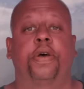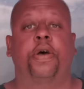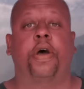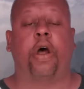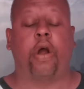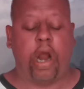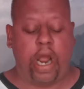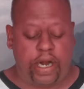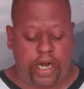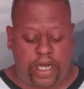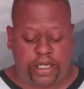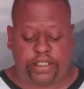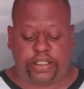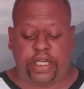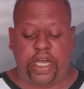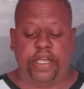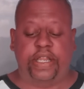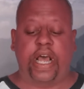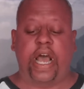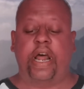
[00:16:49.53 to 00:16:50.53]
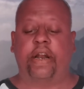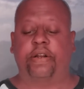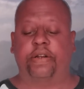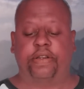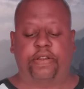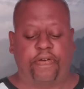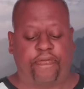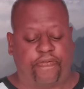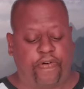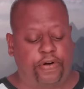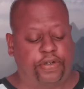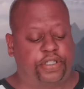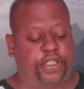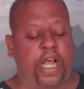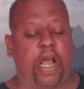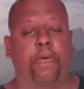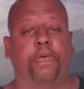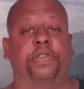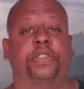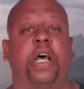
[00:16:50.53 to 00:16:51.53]
All right, and I say that the first
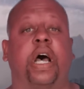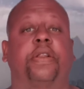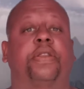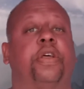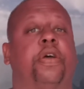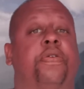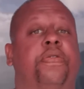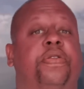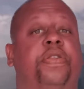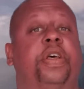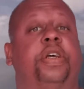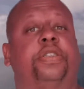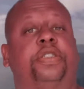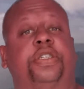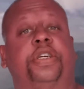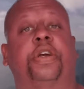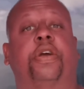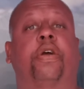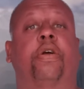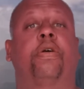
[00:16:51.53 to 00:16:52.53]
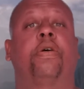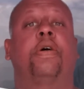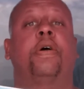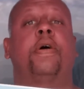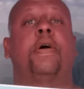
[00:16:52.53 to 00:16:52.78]
day I was out there this year,